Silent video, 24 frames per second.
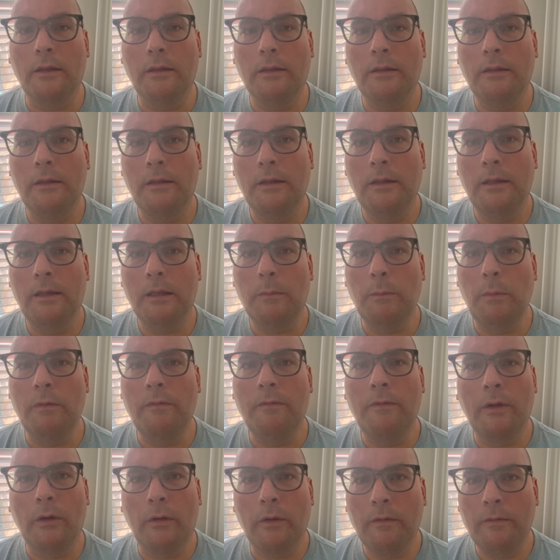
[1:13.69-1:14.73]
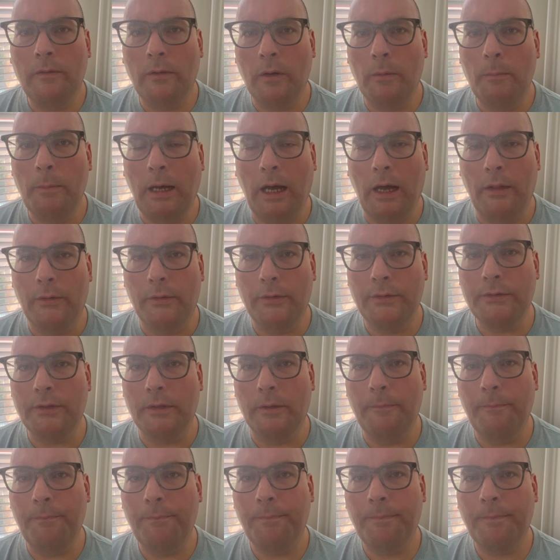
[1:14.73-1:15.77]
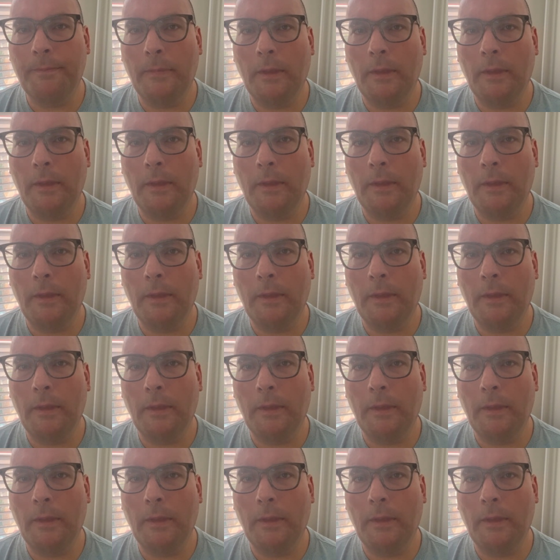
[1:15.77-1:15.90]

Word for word: It can be very, very bothersome.